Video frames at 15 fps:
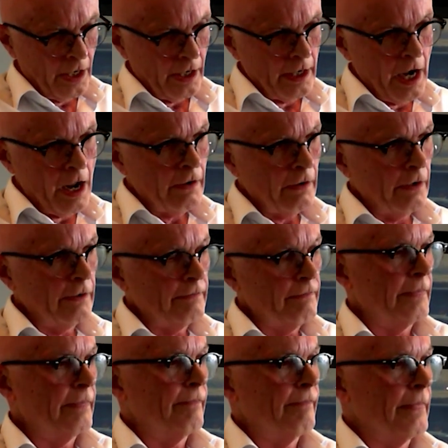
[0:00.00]
Now,
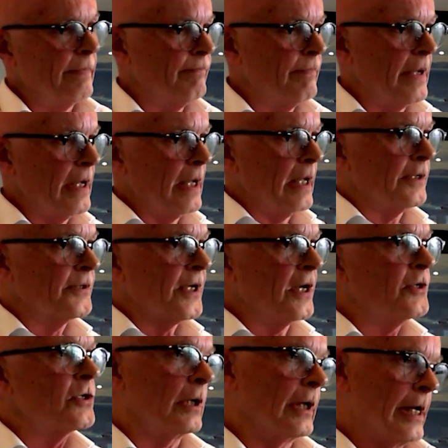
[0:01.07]

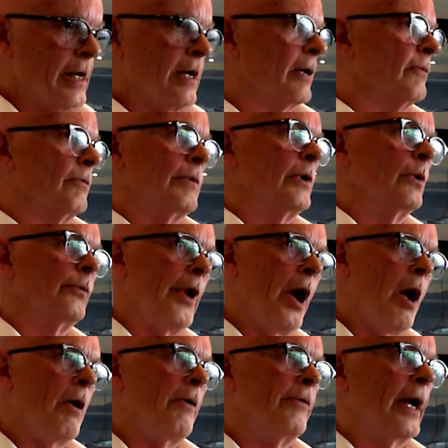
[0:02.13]
essentially, and we all
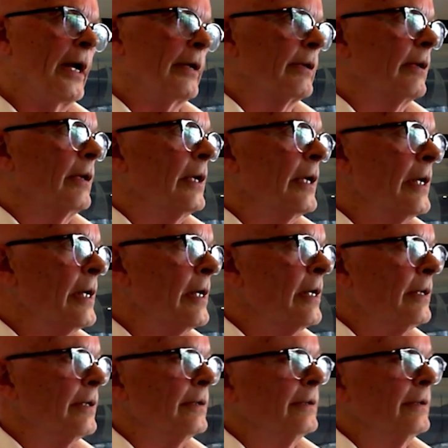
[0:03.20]
know that the